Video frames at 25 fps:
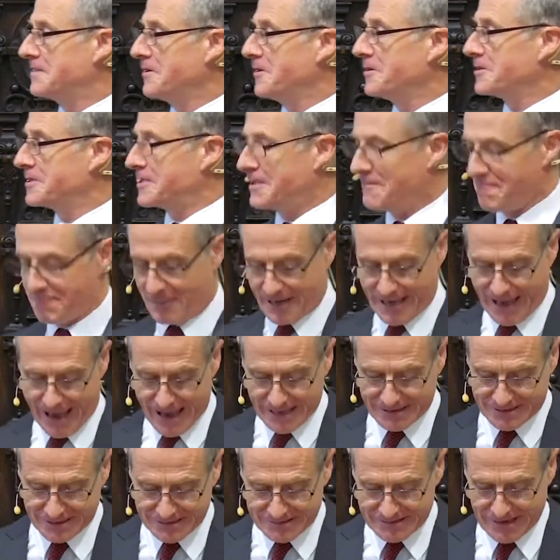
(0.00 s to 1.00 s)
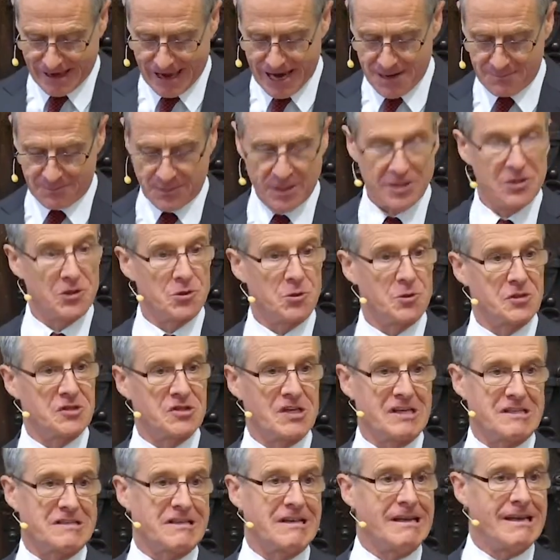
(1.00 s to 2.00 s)
not simply entertainment or
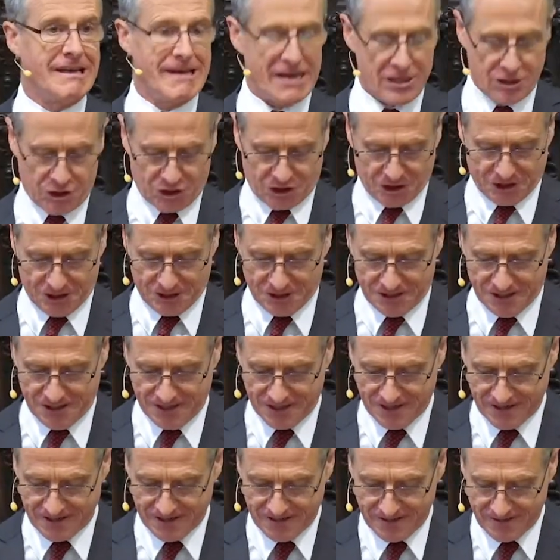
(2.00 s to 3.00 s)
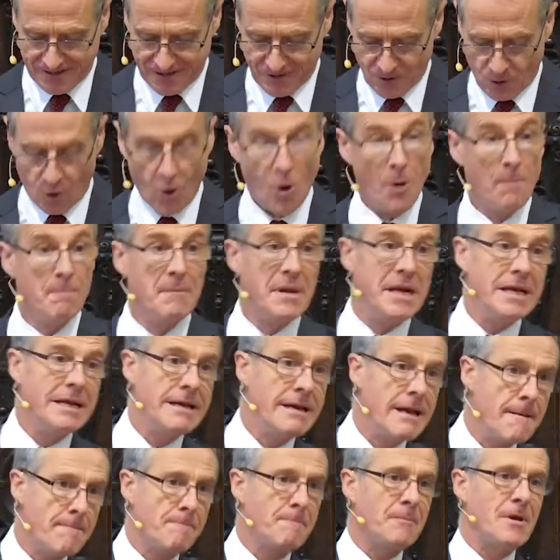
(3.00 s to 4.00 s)
titillation or
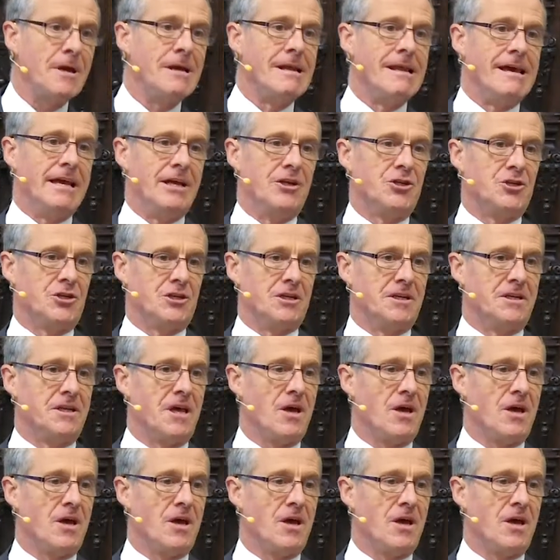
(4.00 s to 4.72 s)
manipulation.